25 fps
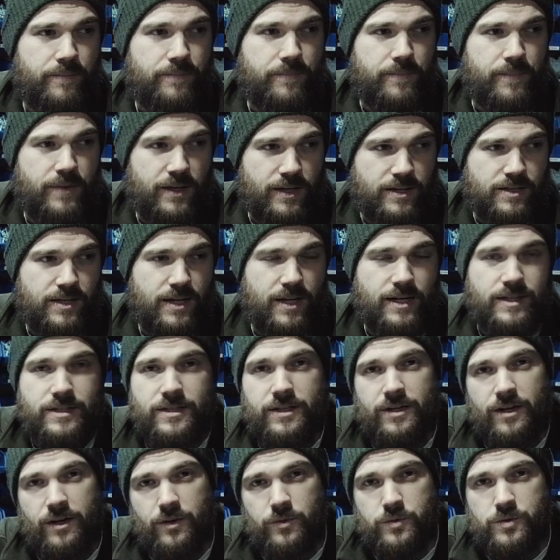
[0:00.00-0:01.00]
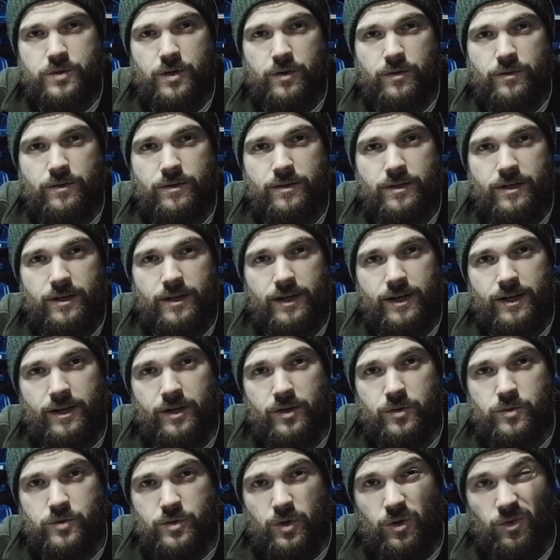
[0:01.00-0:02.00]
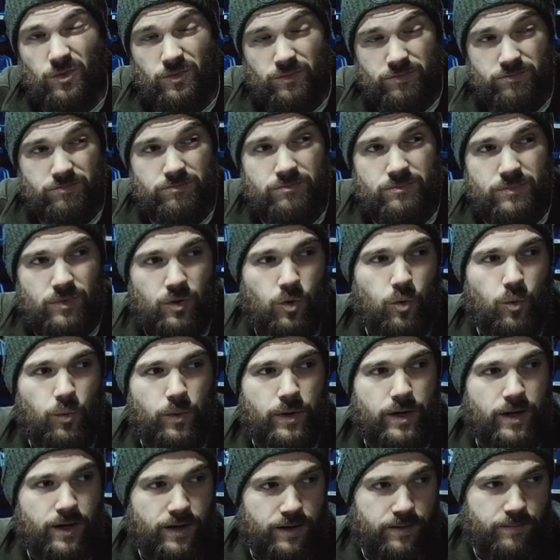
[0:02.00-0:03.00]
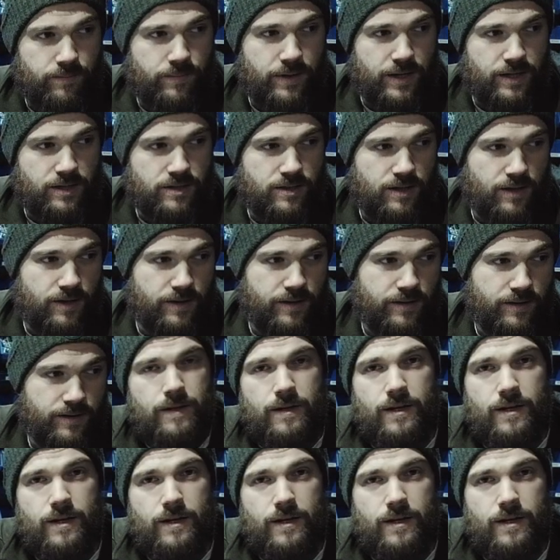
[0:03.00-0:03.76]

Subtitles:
this heater goes on, and it goes on all night basically.